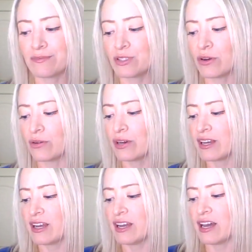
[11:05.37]
So
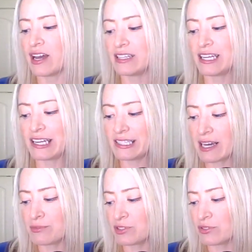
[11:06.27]
it is
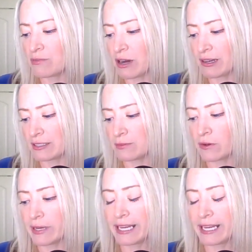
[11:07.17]
absolutely possible.